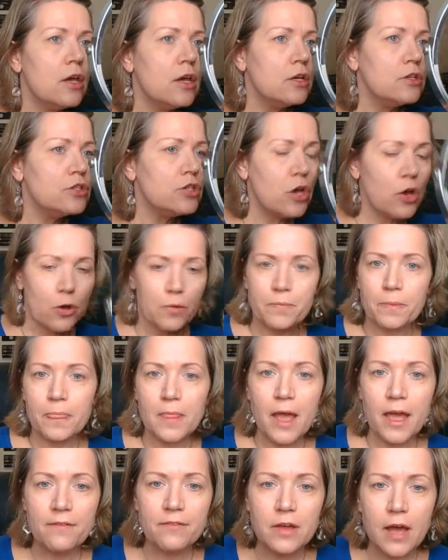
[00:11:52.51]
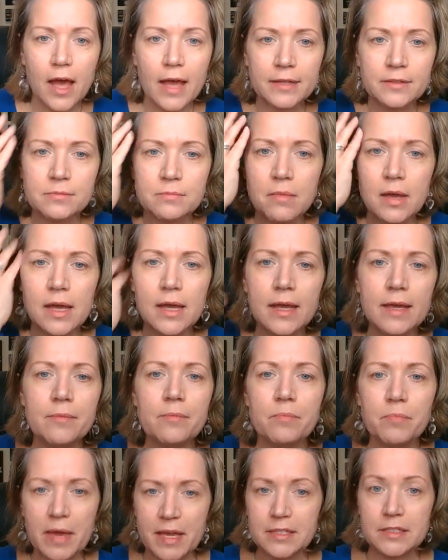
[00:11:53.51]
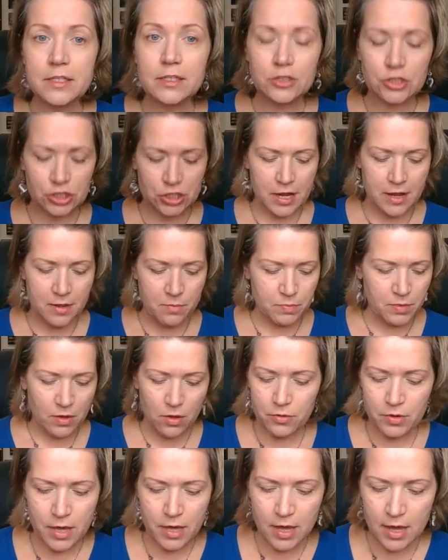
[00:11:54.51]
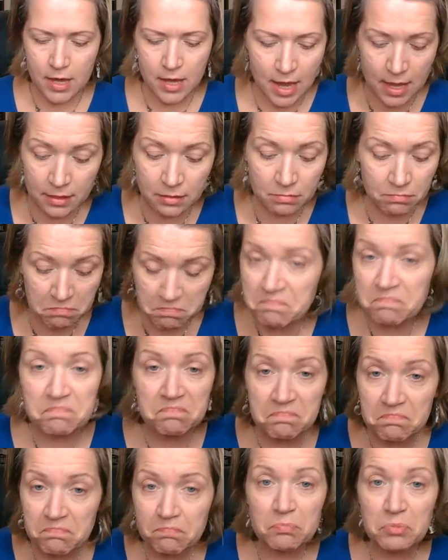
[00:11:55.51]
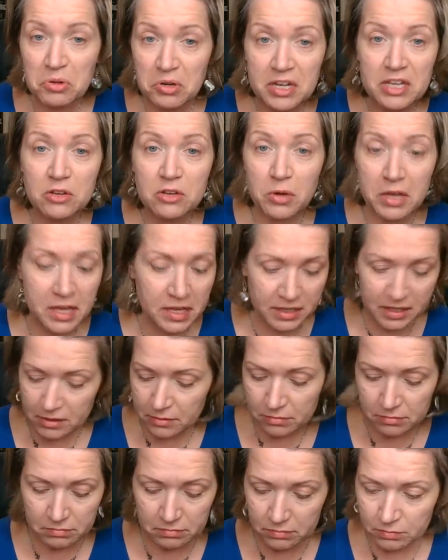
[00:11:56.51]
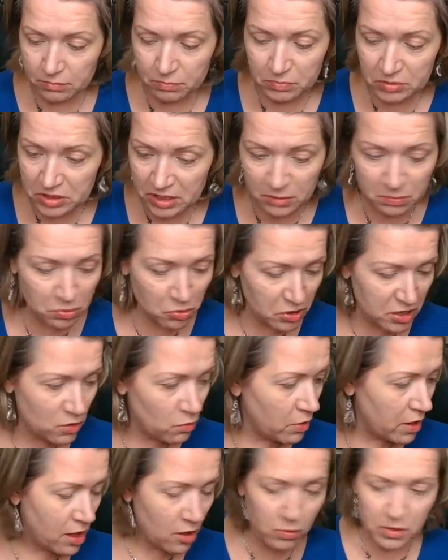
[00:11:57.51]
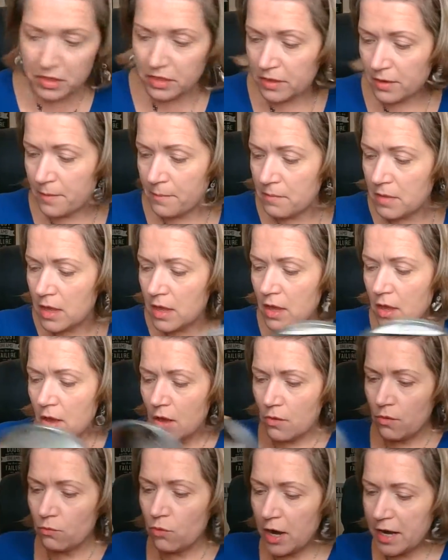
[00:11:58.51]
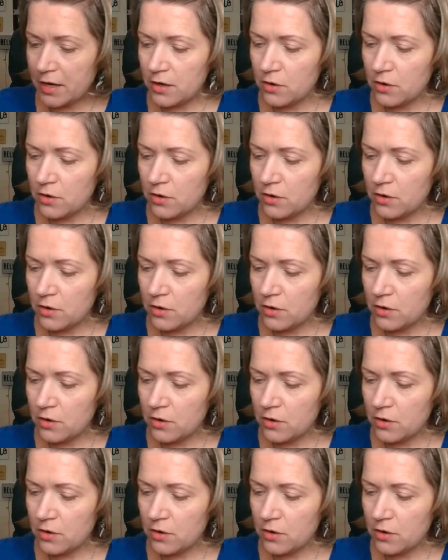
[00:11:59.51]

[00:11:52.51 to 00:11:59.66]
So I've gotten my basic shape, okay, and pretty quick and did pretty well with them right